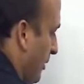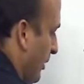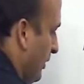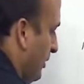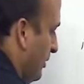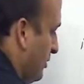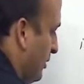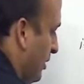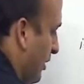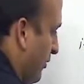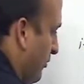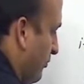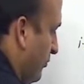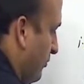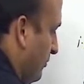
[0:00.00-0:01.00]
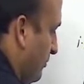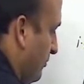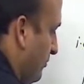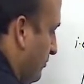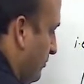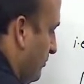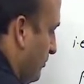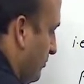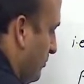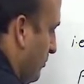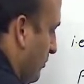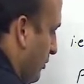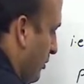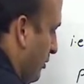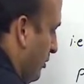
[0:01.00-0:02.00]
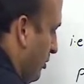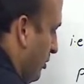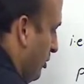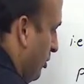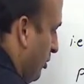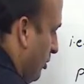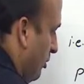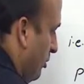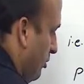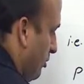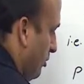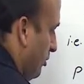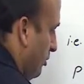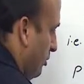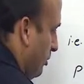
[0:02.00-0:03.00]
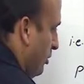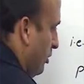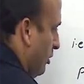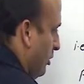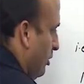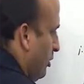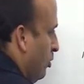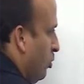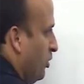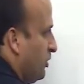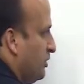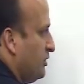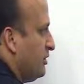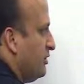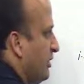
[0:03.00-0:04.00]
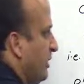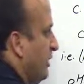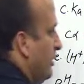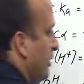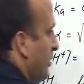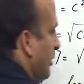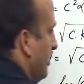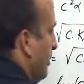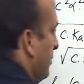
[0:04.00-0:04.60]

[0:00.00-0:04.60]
minus half log. What is C?